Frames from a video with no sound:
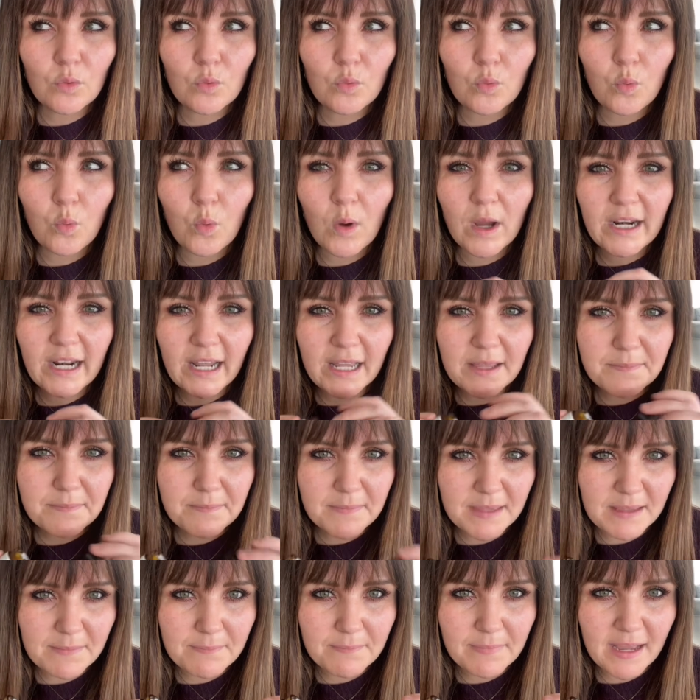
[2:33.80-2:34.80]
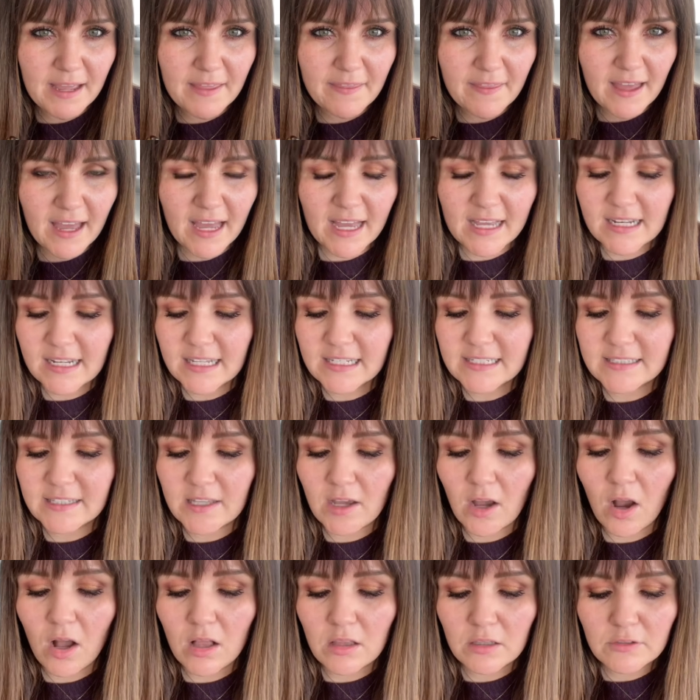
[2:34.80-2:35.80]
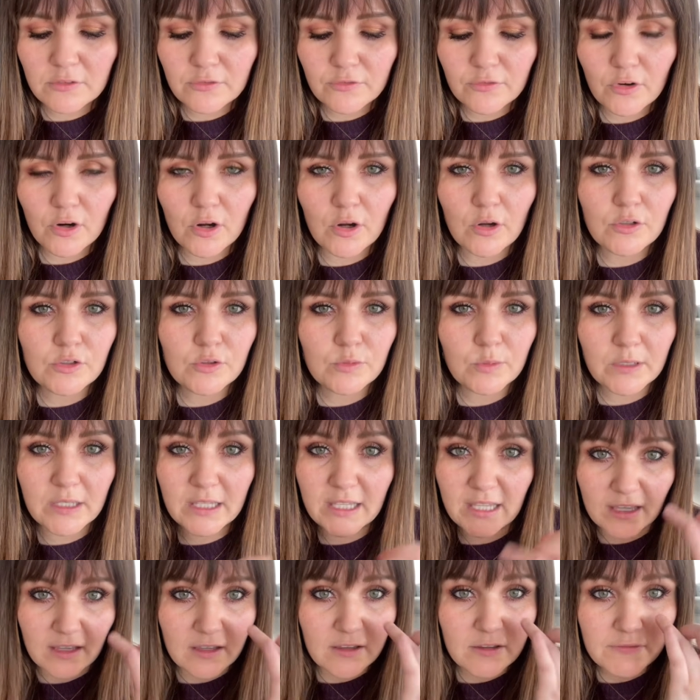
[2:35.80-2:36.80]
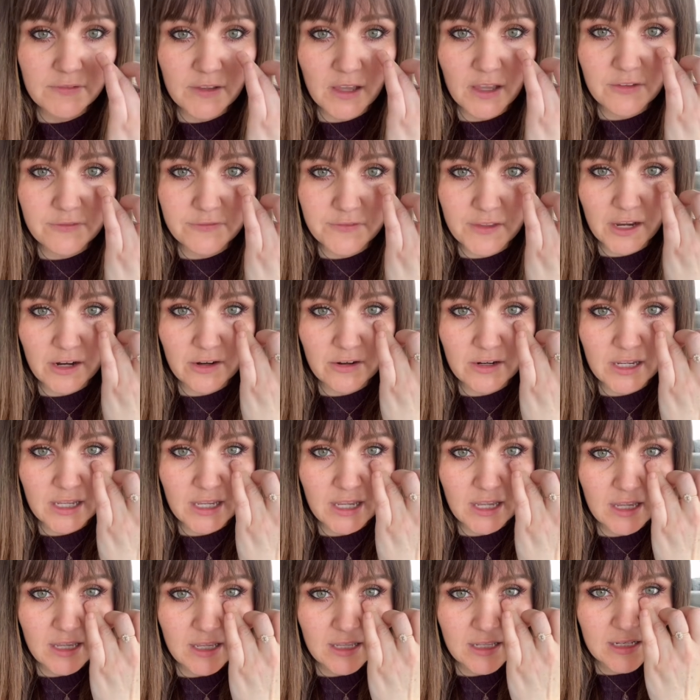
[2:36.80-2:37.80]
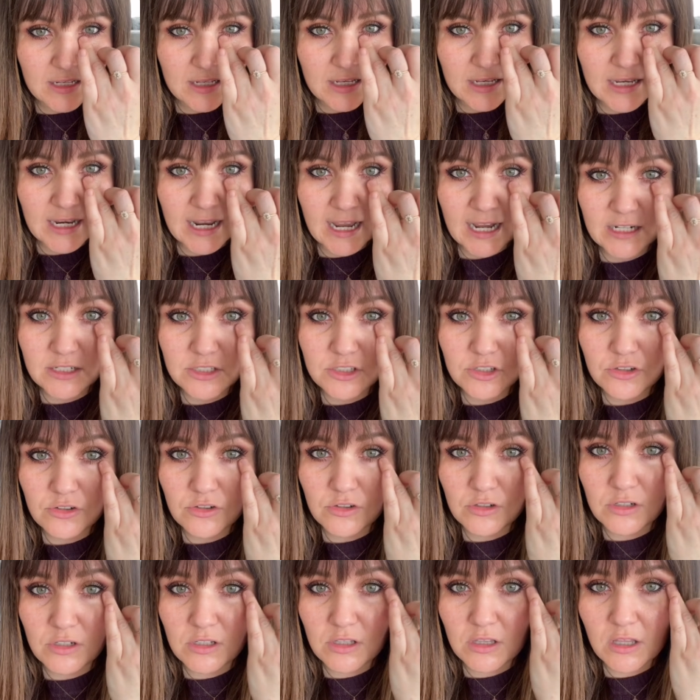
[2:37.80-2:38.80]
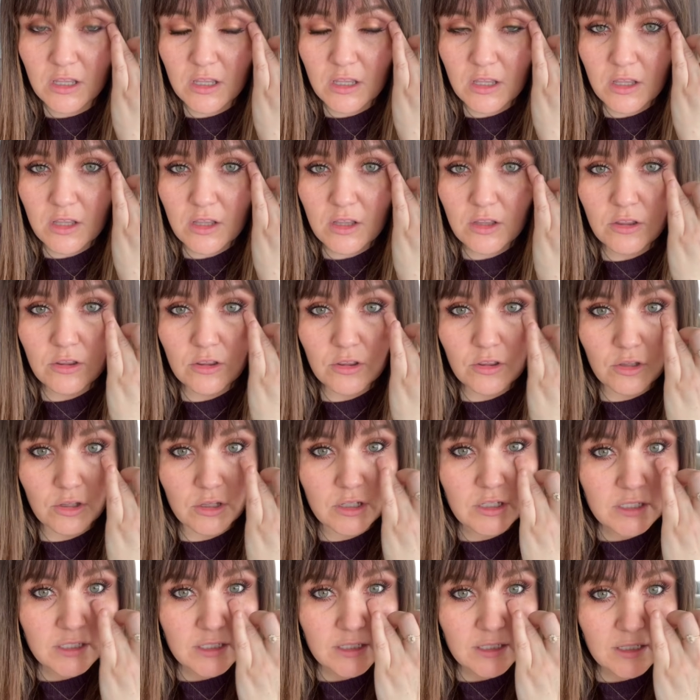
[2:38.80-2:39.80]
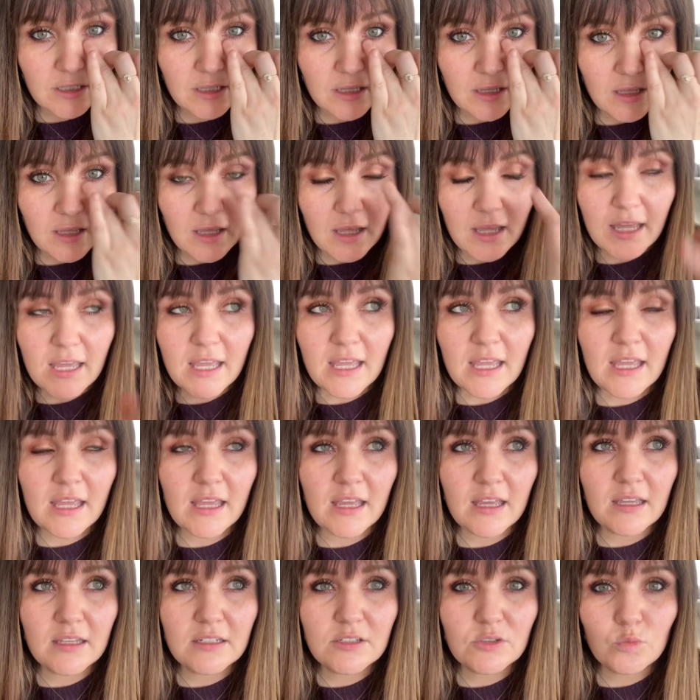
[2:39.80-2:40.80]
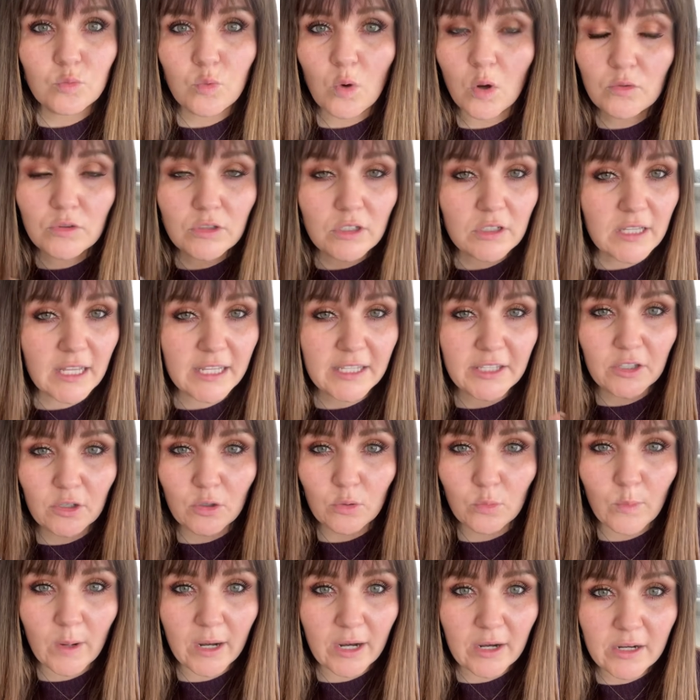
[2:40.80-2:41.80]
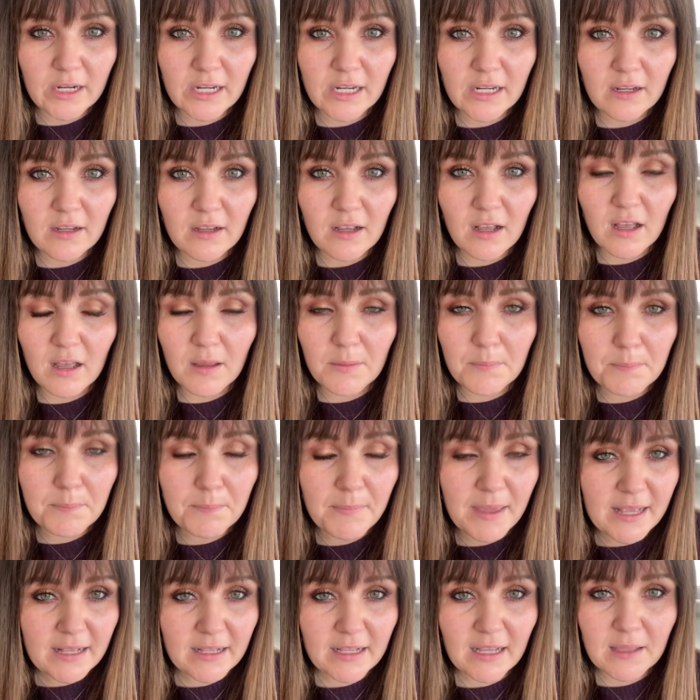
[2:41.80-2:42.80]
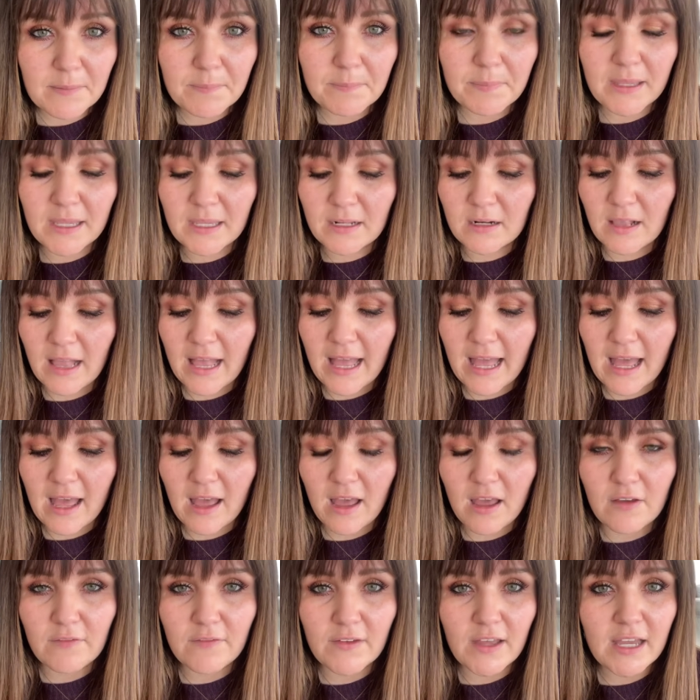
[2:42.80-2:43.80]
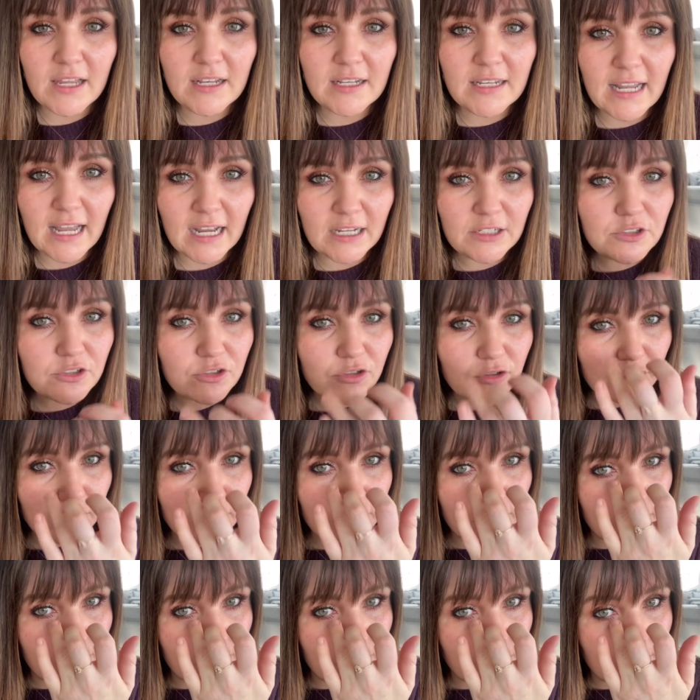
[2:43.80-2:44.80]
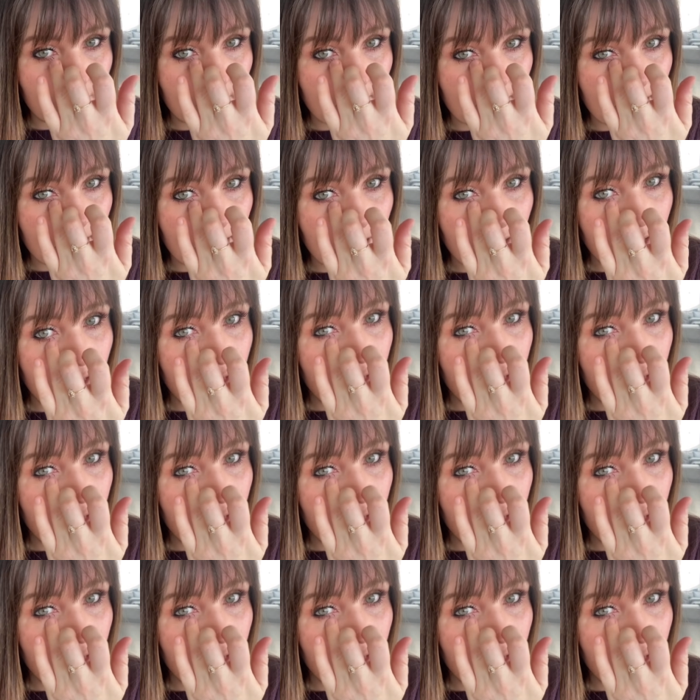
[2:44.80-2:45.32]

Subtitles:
what I mean by that is that Olive Rose will give a very natural look. It won't look like you're wearing makeup. It'll have a natural dewy